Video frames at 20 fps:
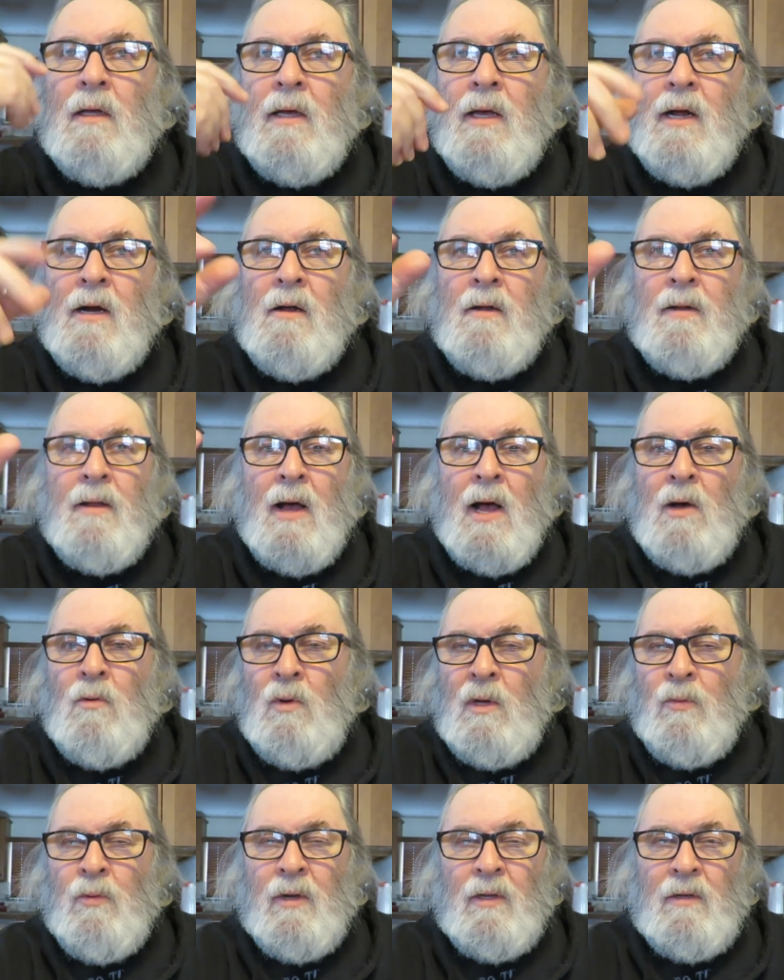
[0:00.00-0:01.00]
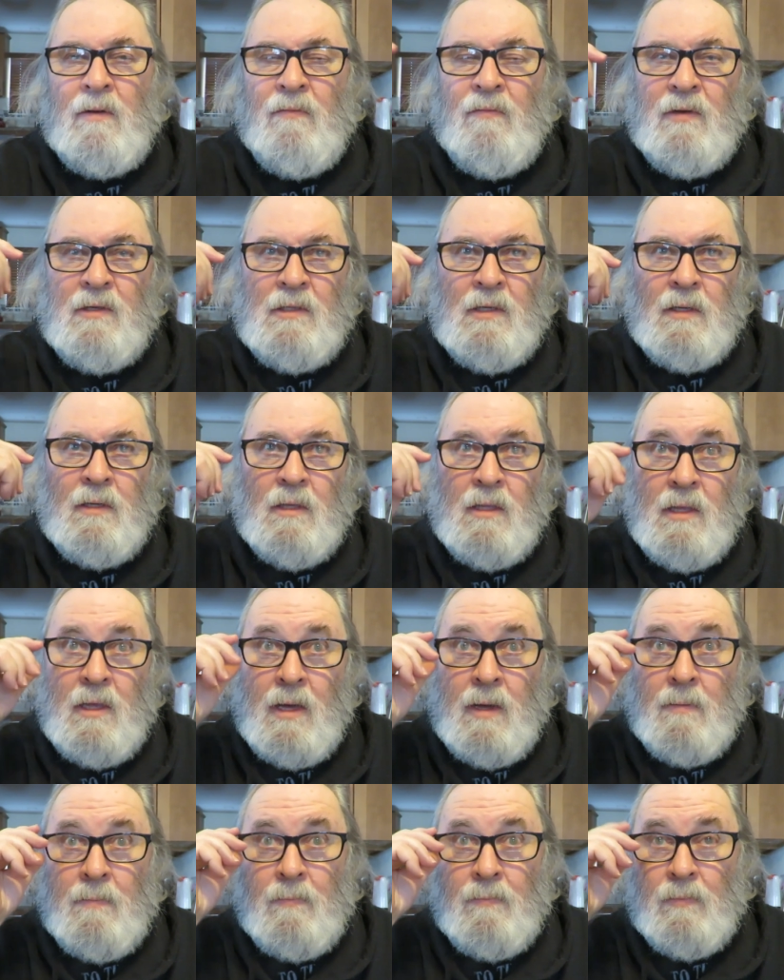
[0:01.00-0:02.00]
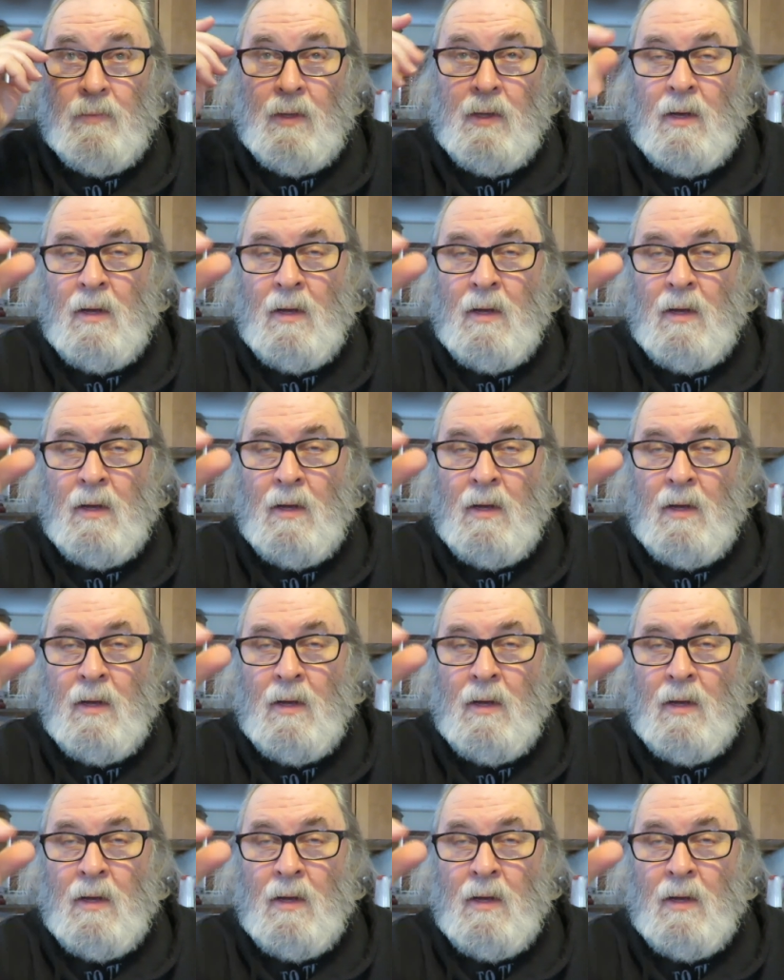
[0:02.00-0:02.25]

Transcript: Carol and I, we went and visit them.